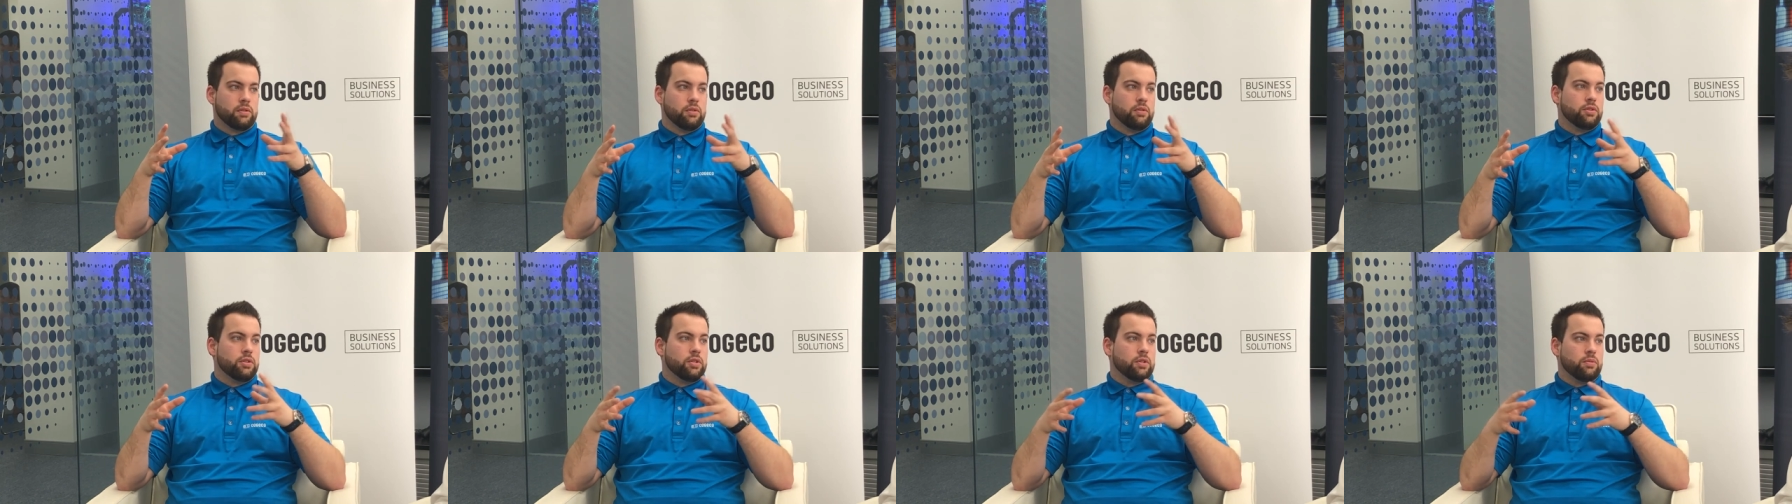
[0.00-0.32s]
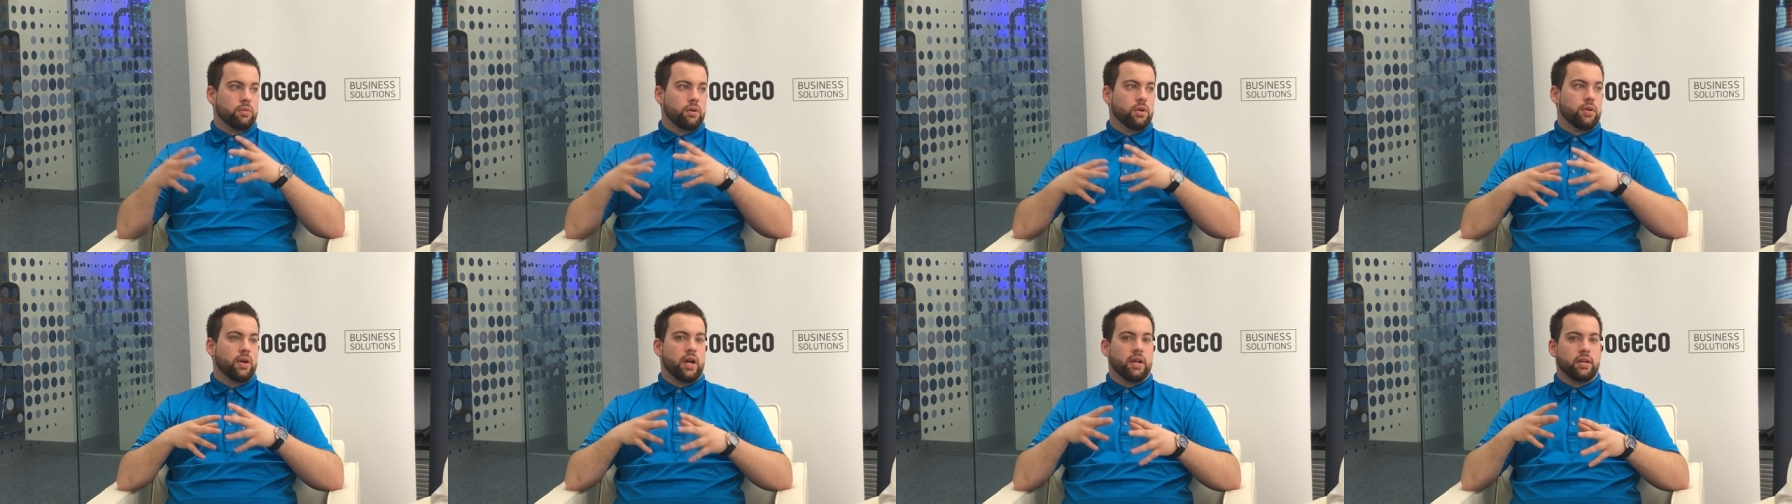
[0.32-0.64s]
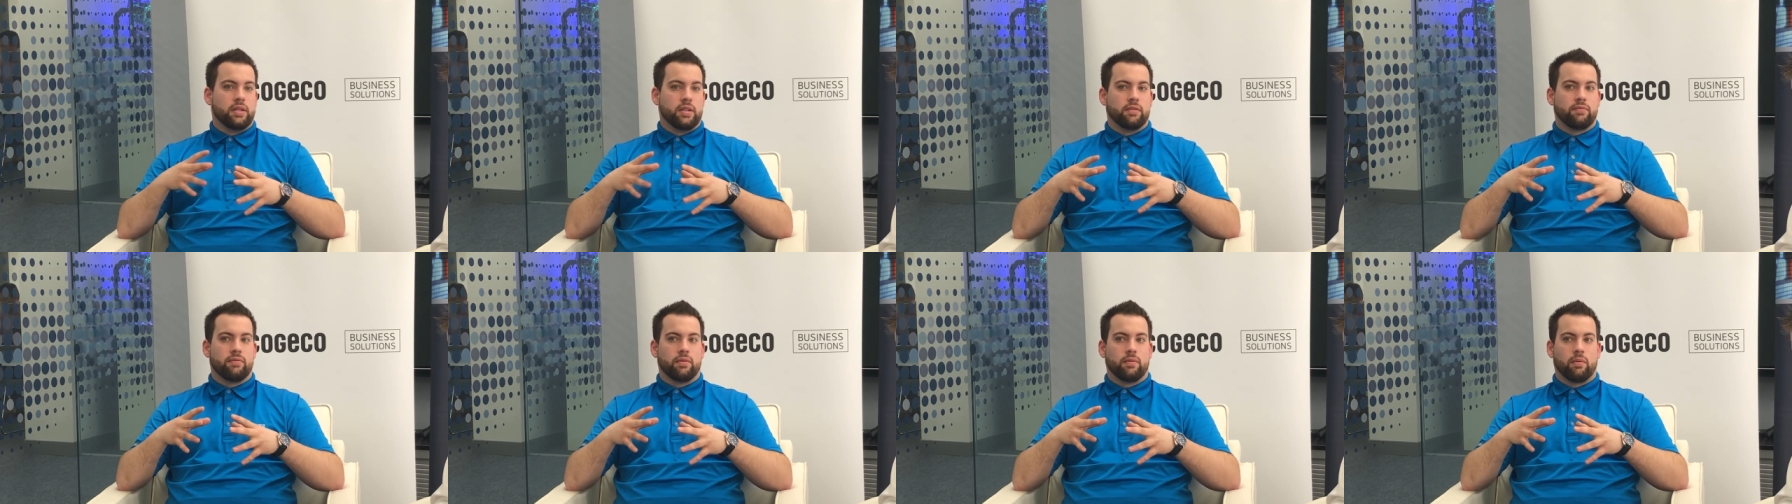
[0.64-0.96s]
solution where you
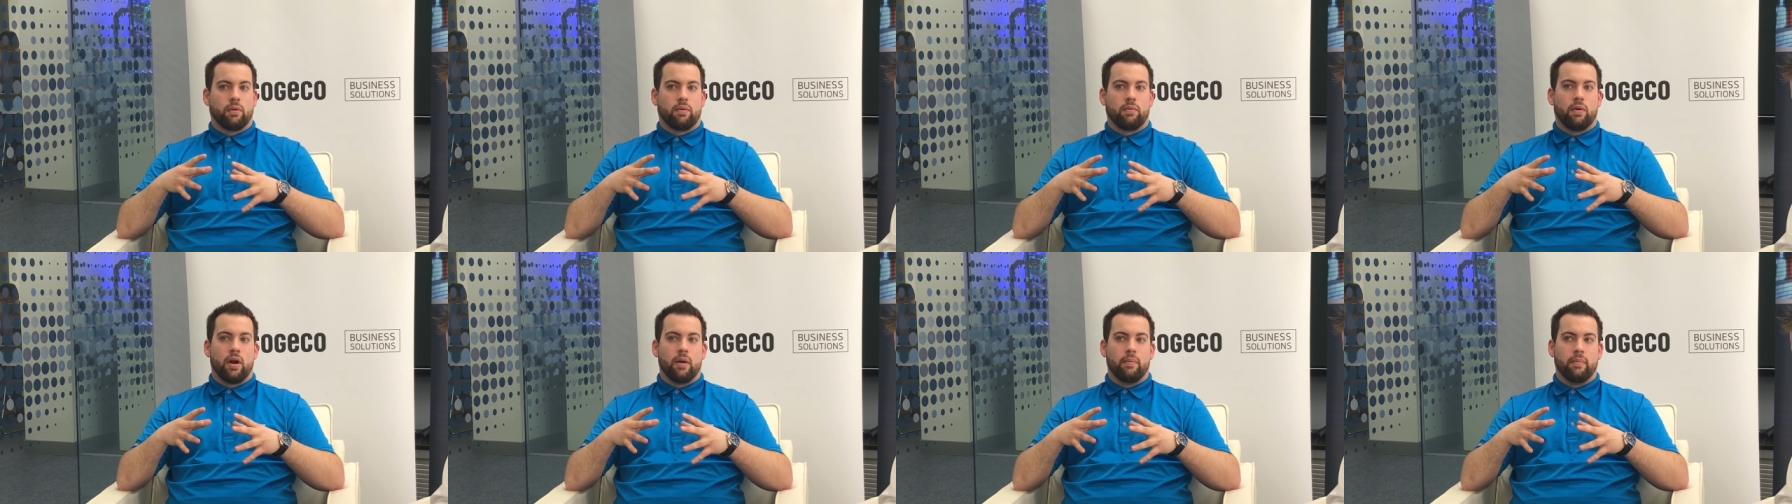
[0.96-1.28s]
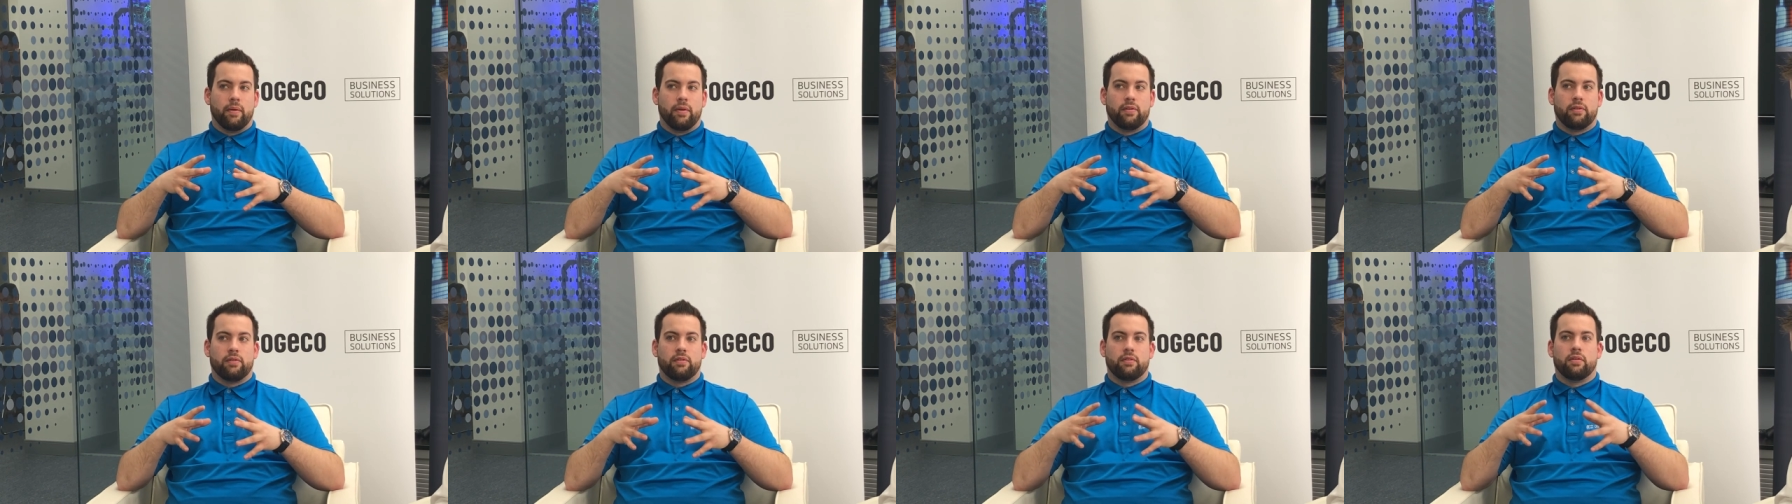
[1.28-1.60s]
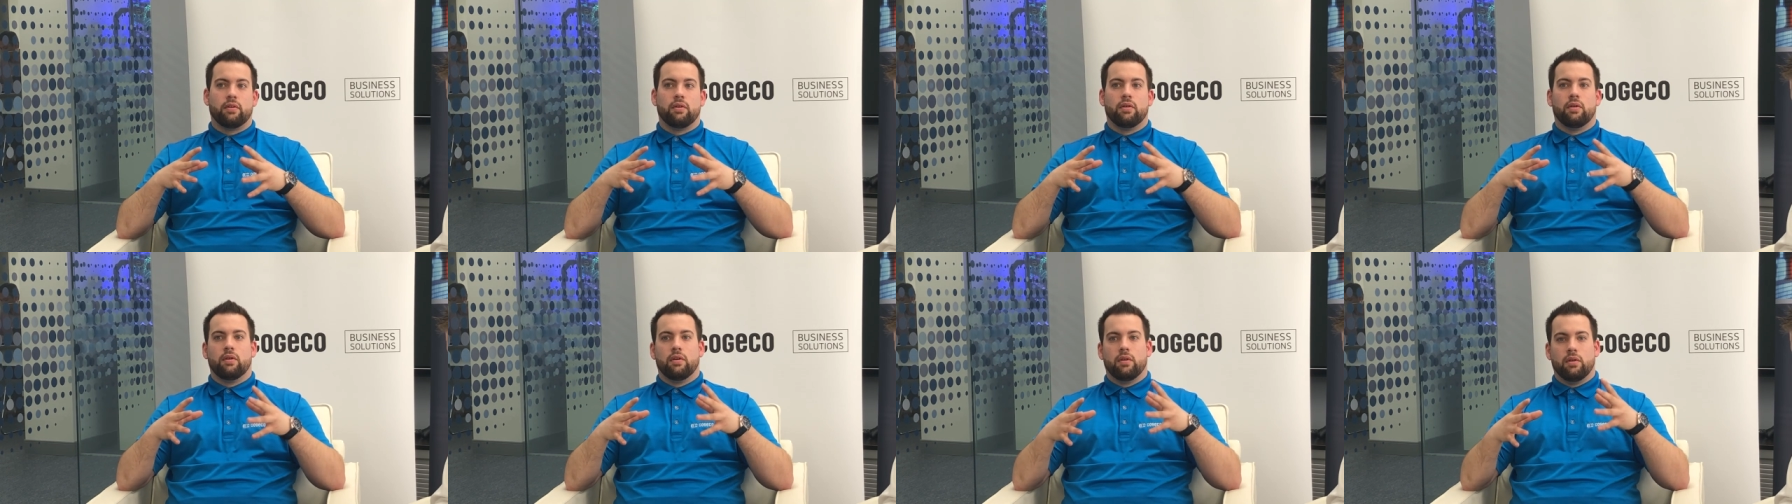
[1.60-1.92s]
had different requirements,